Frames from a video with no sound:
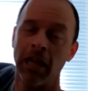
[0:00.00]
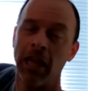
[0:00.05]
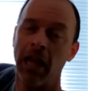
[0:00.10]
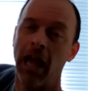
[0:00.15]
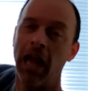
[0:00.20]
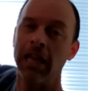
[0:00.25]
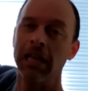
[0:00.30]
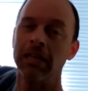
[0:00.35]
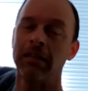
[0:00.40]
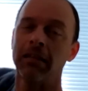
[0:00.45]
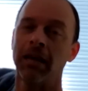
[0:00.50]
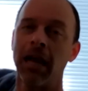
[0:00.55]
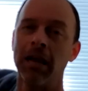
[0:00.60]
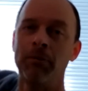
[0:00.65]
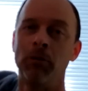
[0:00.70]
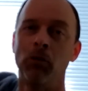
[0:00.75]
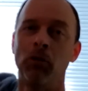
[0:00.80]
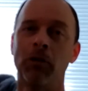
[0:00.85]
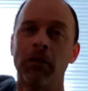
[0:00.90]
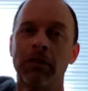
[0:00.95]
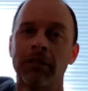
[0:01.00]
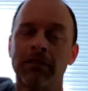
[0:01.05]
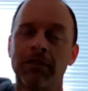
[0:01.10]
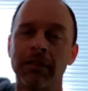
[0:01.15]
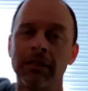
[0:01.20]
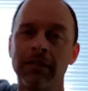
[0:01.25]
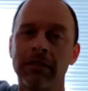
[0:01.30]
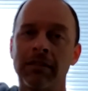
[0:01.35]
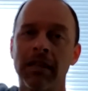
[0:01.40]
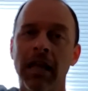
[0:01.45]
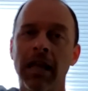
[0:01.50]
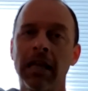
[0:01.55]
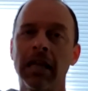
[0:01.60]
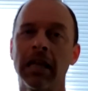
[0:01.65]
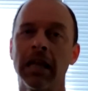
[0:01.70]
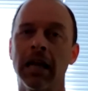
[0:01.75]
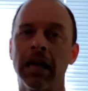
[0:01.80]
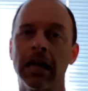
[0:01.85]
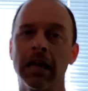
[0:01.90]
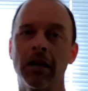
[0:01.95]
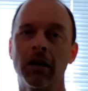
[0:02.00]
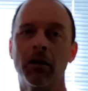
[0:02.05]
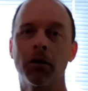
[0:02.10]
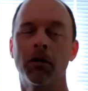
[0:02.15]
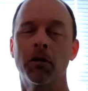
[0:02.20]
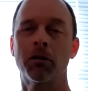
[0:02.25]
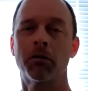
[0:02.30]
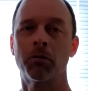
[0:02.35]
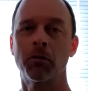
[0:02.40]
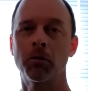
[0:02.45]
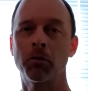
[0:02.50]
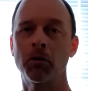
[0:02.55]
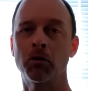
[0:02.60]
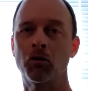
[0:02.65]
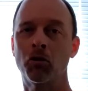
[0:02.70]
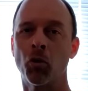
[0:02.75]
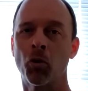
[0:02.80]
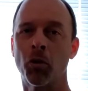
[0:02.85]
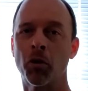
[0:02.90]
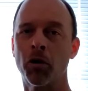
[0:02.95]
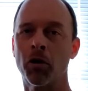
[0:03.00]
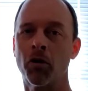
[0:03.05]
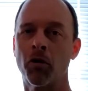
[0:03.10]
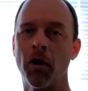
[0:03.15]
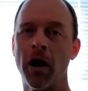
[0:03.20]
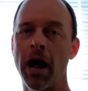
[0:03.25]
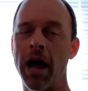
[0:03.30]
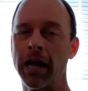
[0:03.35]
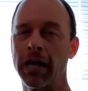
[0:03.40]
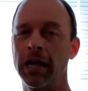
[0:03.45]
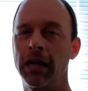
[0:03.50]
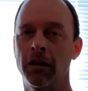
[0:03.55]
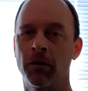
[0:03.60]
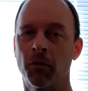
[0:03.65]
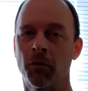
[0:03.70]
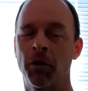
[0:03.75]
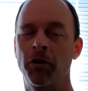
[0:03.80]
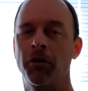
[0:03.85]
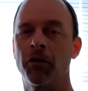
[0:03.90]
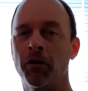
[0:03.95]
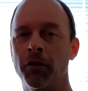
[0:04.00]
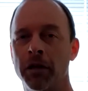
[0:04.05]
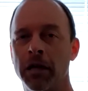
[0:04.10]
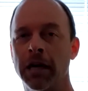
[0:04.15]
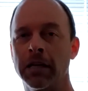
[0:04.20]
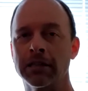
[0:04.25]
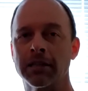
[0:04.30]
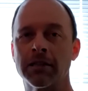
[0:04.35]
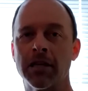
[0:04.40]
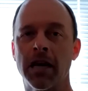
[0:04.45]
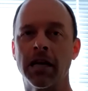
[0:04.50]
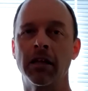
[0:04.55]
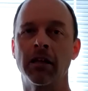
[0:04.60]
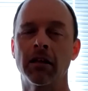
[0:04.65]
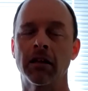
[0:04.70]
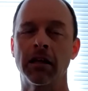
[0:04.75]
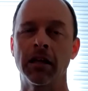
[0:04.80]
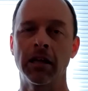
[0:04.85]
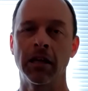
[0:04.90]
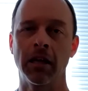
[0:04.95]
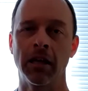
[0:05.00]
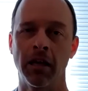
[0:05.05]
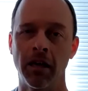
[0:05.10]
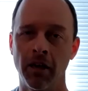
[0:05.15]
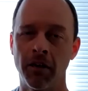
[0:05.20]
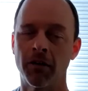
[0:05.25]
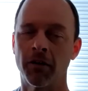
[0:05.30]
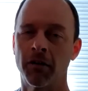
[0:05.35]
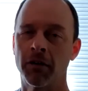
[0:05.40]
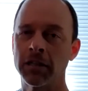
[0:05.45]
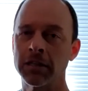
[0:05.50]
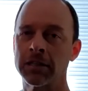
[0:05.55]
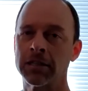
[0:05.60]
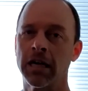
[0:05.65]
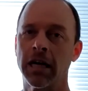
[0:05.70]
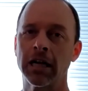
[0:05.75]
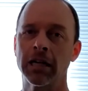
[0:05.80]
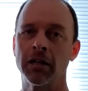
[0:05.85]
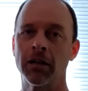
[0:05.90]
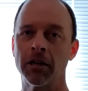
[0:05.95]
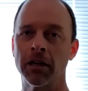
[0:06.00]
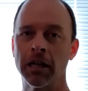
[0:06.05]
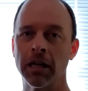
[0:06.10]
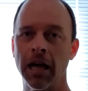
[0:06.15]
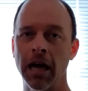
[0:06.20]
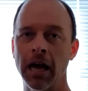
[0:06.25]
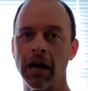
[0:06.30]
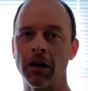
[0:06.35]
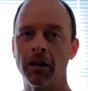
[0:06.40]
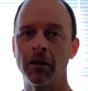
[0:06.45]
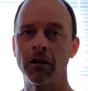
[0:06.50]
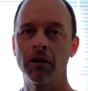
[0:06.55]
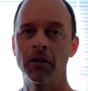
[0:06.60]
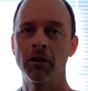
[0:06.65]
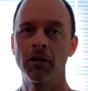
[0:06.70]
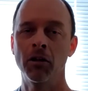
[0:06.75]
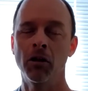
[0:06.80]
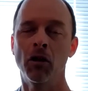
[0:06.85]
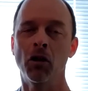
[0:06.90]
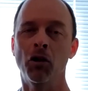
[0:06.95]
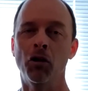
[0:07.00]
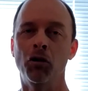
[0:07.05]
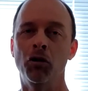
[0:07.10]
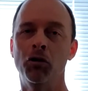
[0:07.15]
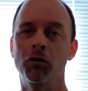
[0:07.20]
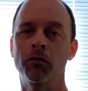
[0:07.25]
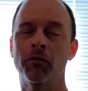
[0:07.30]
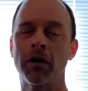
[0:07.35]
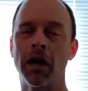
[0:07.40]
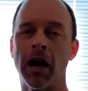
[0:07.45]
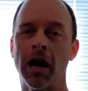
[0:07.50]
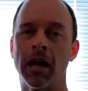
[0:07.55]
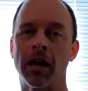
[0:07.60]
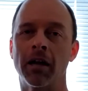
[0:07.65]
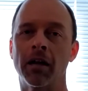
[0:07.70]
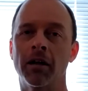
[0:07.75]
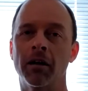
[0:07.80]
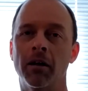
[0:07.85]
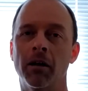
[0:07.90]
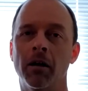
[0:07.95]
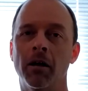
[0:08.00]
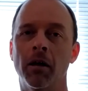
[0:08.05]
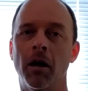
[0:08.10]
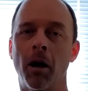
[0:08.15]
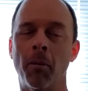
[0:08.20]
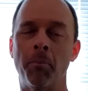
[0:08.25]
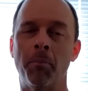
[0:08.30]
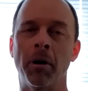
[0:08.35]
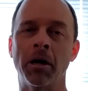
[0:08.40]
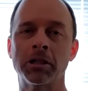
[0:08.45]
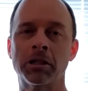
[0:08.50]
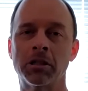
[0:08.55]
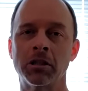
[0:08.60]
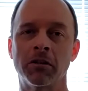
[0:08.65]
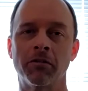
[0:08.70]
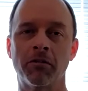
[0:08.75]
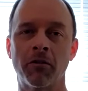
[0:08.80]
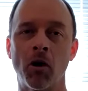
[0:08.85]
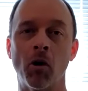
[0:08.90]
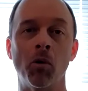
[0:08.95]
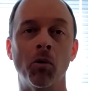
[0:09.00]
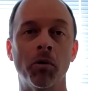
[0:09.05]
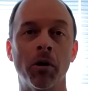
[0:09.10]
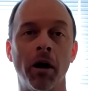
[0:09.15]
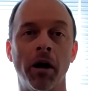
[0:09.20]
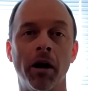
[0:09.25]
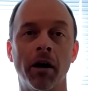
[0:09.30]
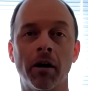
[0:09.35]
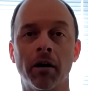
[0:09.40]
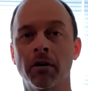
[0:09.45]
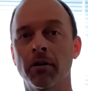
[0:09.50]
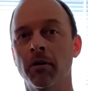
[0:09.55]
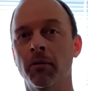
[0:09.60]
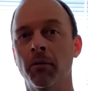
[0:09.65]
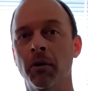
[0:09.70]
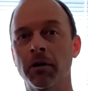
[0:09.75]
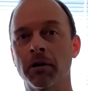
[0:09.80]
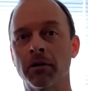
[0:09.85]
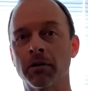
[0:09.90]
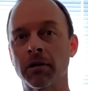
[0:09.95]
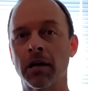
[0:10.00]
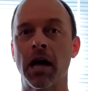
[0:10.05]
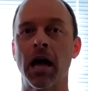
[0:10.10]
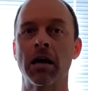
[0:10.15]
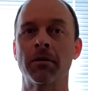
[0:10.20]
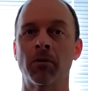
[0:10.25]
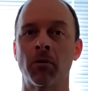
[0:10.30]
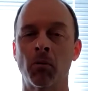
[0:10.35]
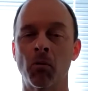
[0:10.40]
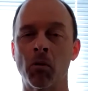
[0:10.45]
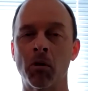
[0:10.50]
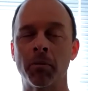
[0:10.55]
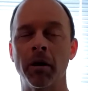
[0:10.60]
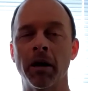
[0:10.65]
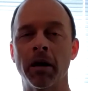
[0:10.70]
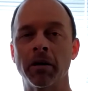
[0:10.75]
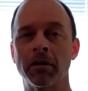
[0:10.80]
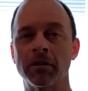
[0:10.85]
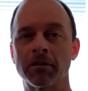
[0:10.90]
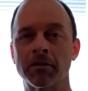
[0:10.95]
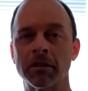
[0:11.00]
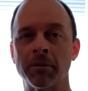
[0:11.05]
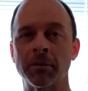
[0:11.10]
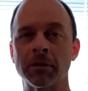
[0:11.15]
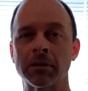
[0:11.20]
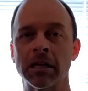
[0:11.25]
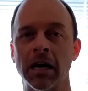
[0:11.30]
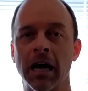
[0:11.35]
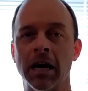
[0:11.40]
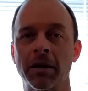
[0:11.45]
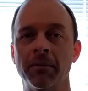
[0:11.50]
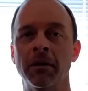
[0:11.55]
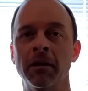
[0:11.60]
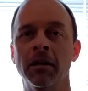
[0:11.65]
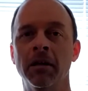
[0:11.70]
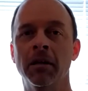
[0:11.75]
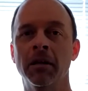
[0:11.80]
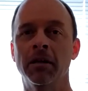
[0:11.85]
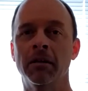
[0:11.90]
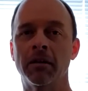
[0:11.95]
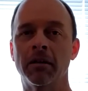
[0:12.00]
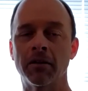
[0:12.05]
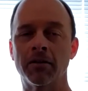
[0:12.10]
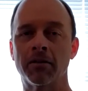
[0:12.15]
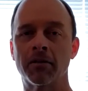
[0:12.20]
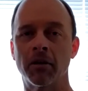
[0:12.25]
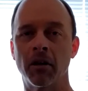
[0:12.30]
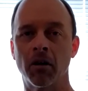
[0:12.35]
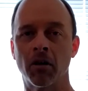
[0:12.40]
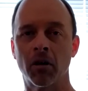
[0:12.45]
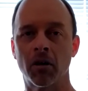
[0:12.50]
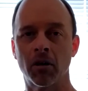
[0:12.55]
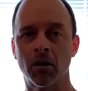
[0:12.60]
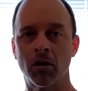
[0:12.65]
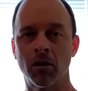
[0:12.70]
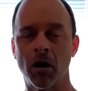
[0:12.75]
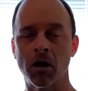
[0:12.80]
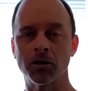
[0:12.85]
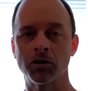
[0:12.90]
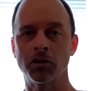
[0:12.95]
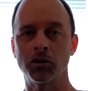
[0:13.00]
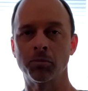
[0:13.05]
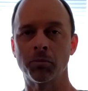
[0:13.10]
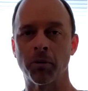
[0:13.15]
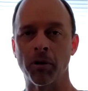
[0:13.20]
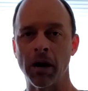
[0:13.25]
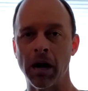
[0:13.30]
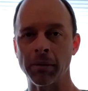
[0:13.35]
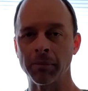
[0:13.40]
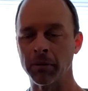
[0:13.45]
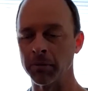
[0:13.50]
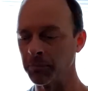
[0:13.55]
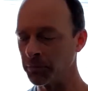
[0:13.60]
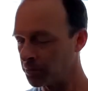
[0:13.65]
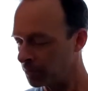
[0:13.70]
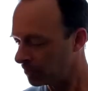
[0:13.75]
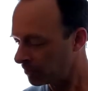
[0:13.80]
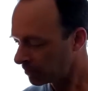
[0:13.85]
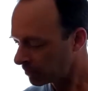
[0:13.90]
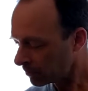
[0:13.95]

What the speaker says: Anytime you can see daylight through a door crack, either when you're on the outside looking in or inside looking out, you've got a bunch of cold air in the wintertime or warm air in the summertime that's going to cause you problems.